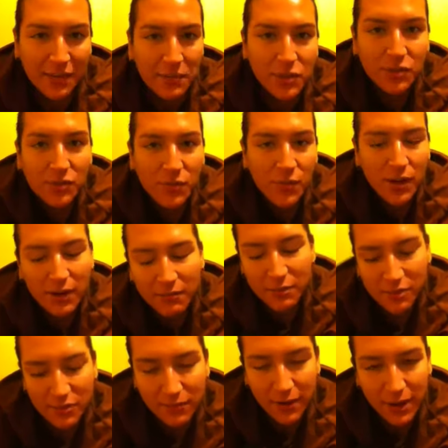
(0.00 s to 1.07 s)
I'm doing what
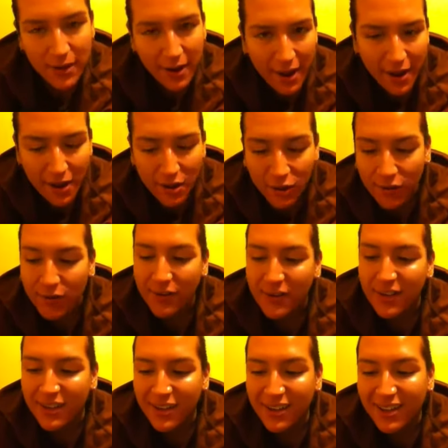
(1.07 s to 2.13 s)
I'm doing right
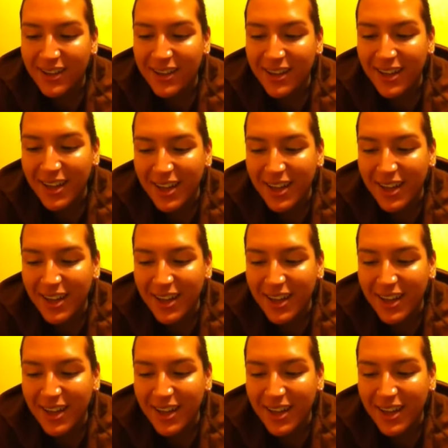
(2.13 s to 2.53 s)
now.